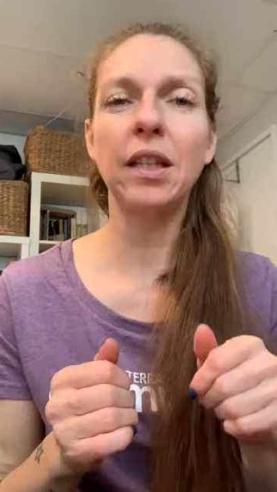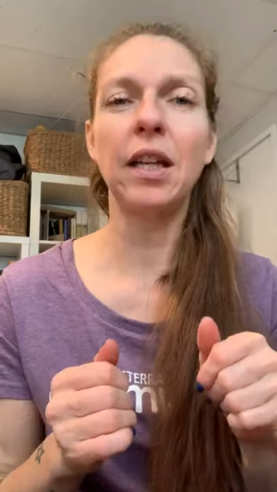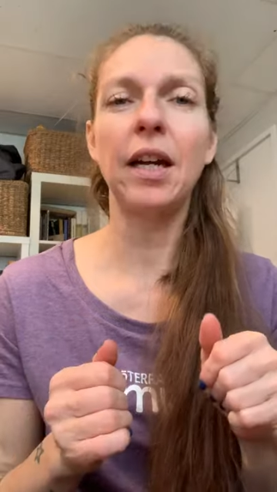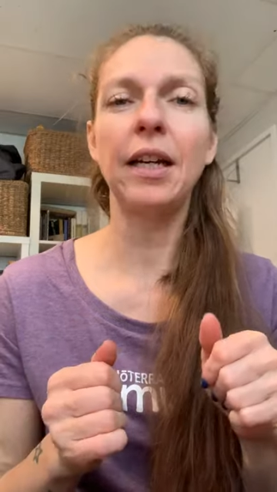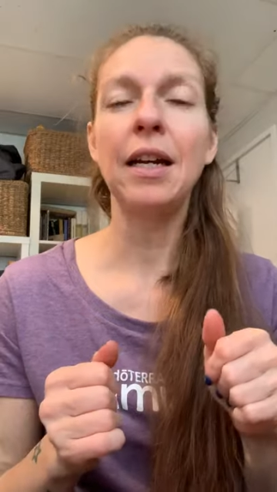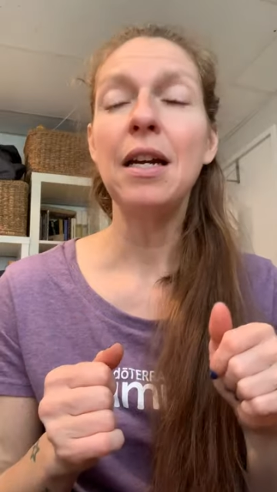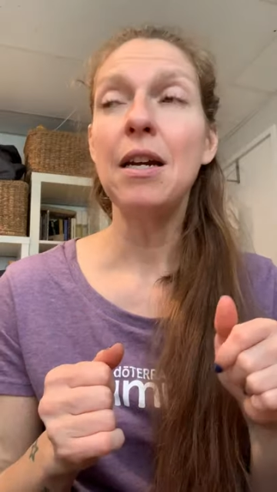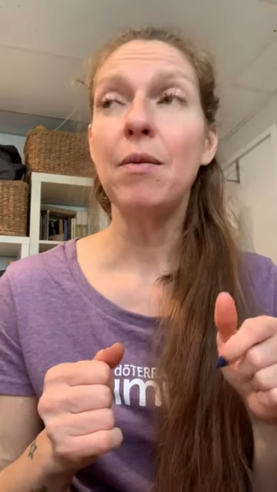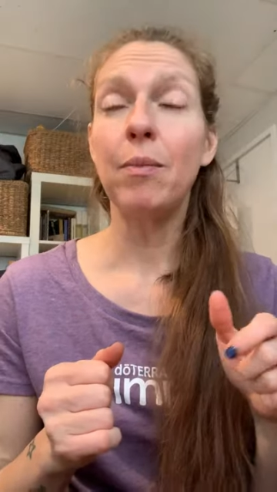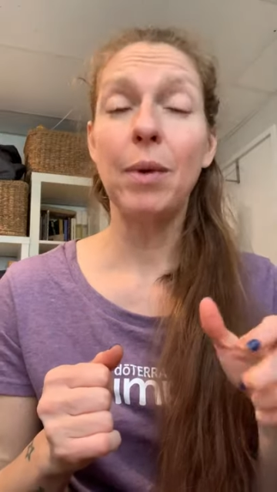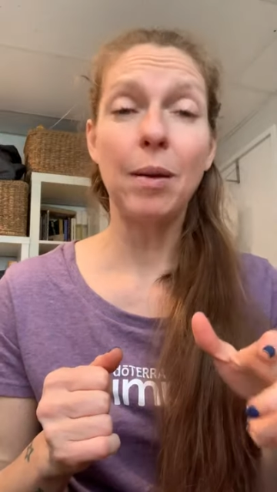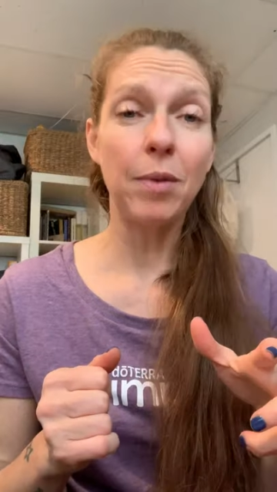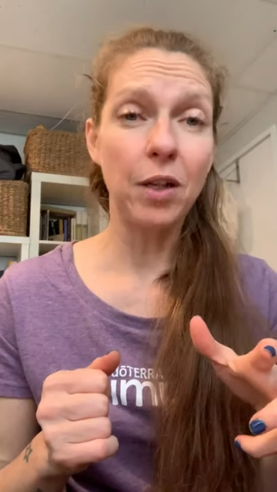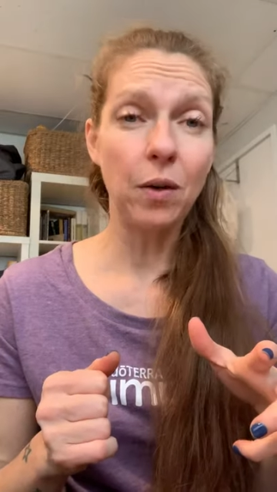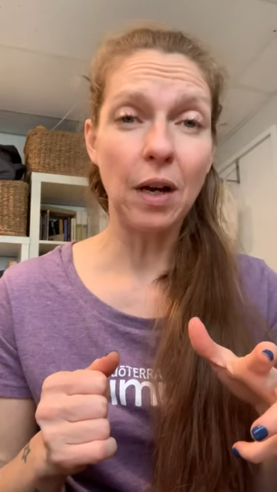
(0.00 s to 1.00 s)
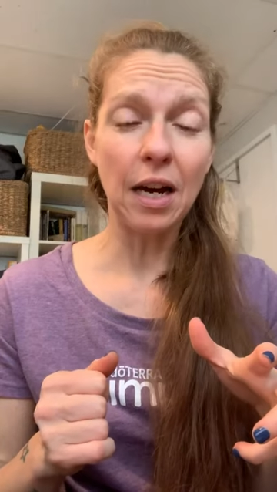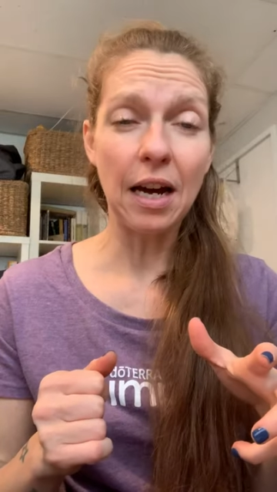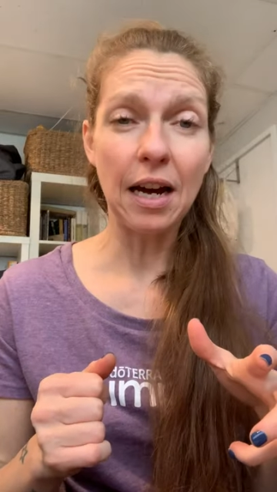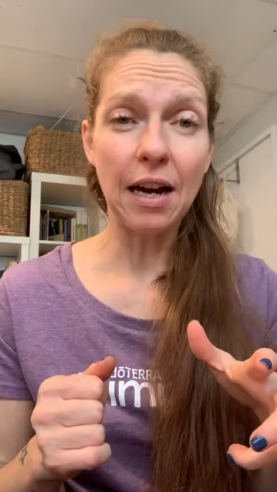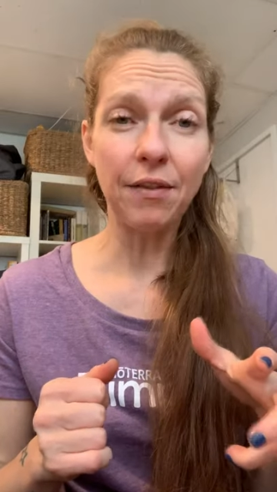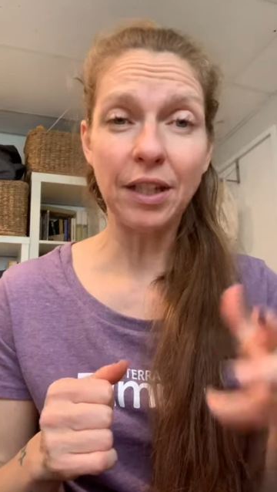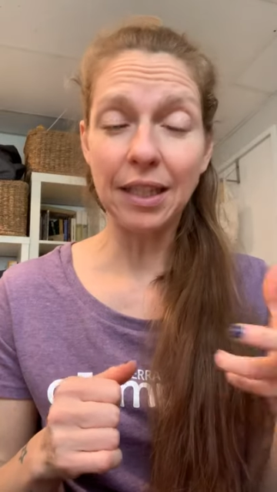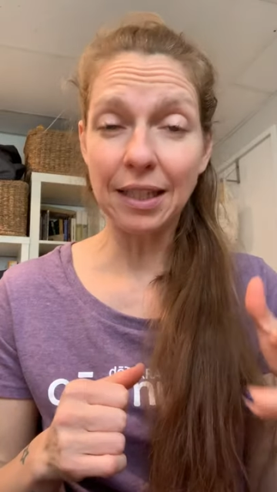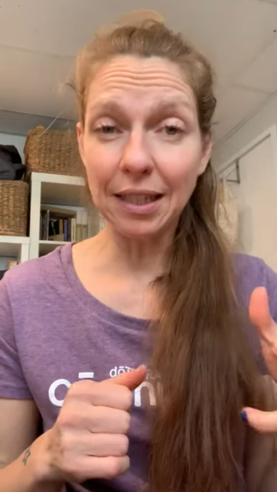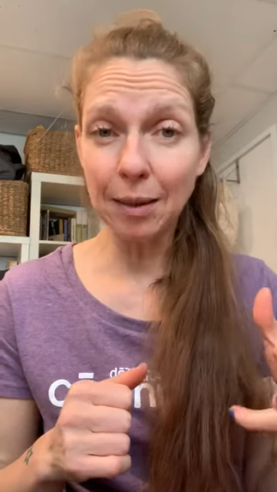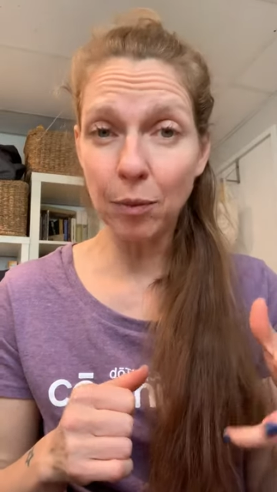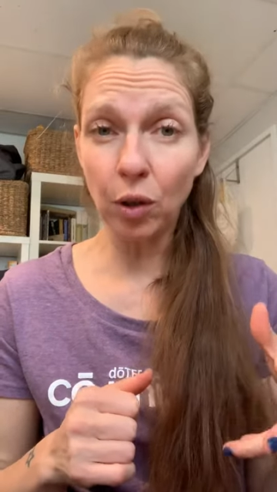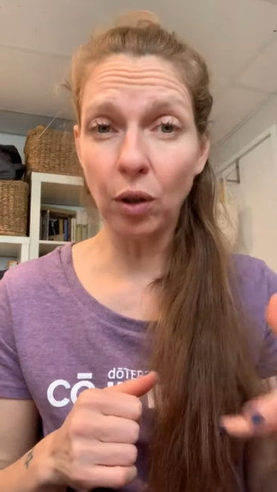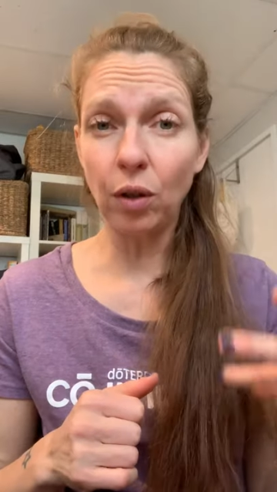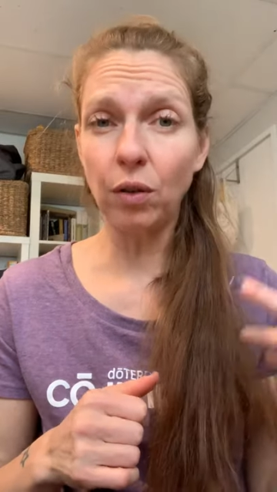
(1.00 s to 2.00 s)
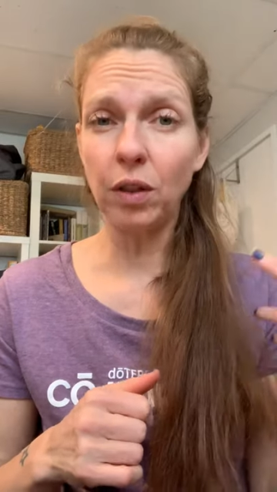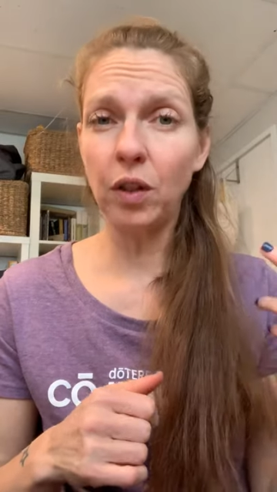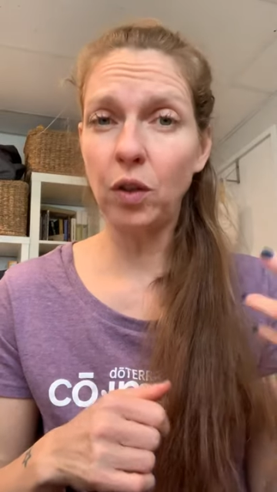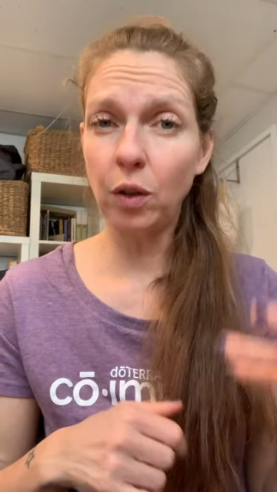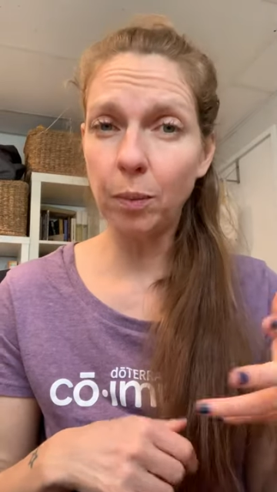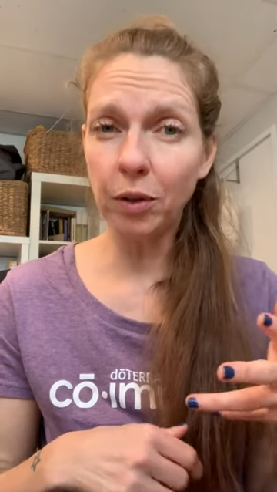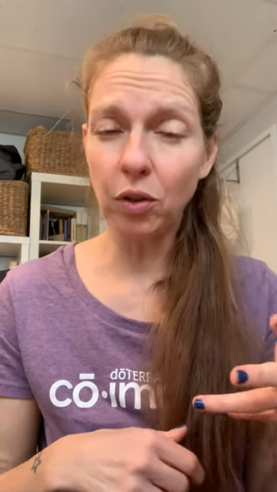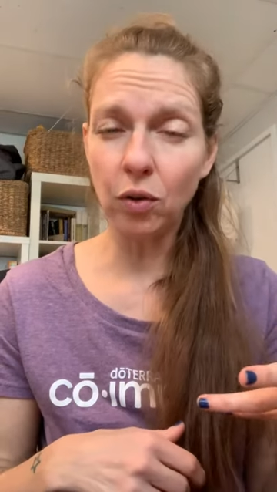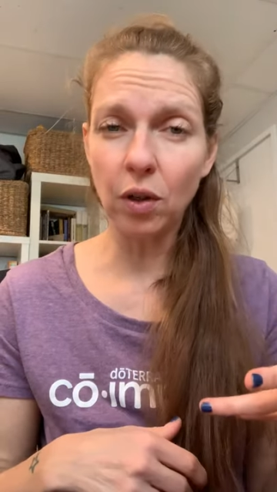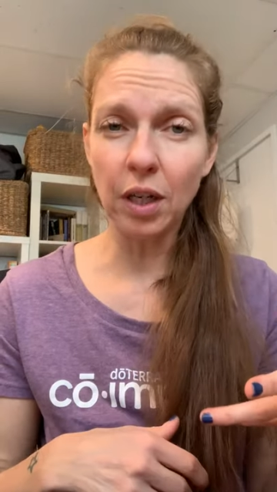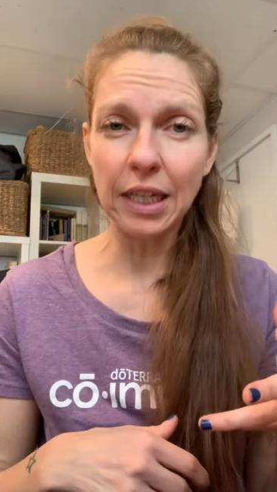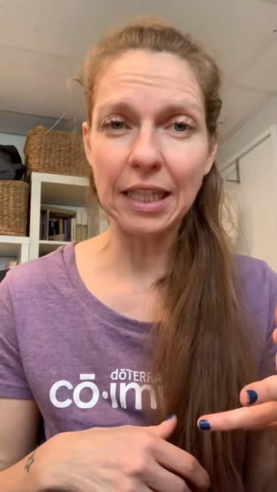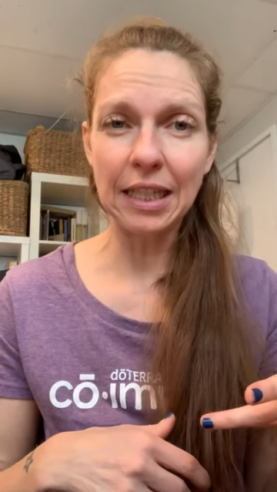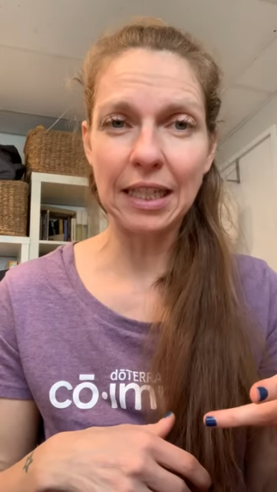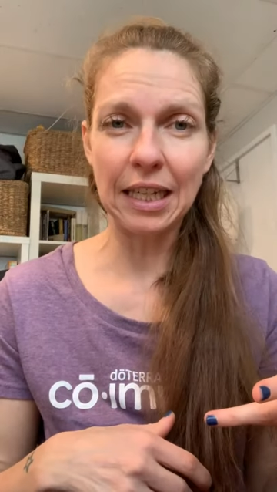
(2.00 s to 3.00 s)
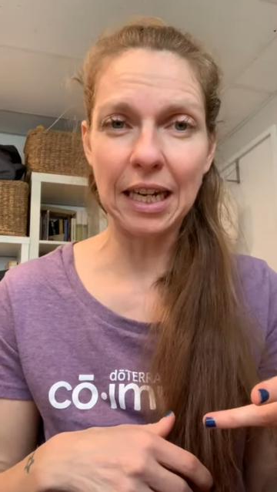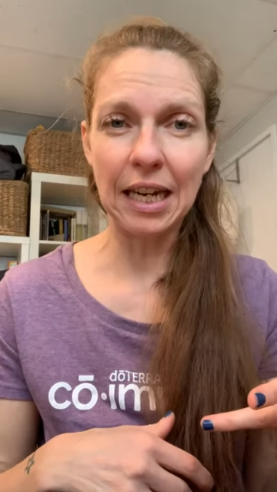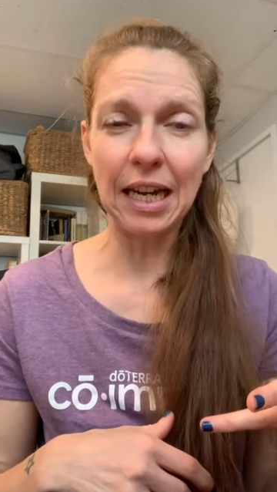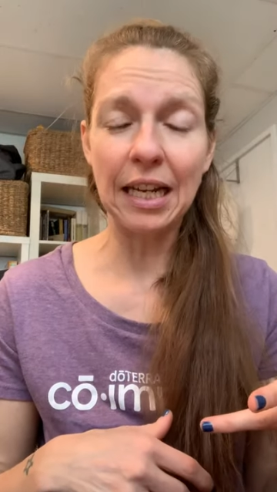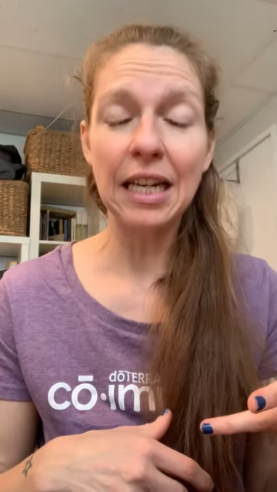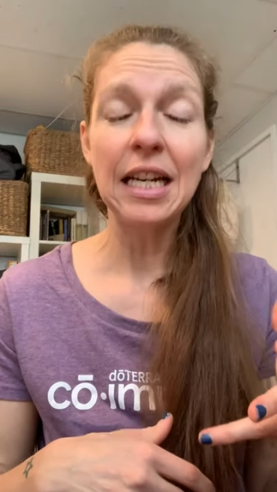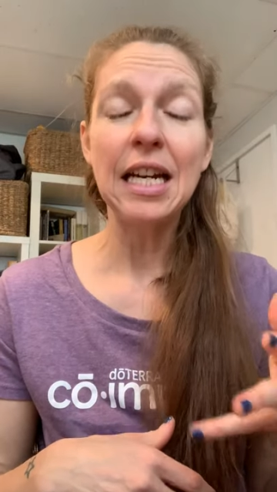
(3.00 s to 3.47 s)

like maybe you have eczema or super dry skin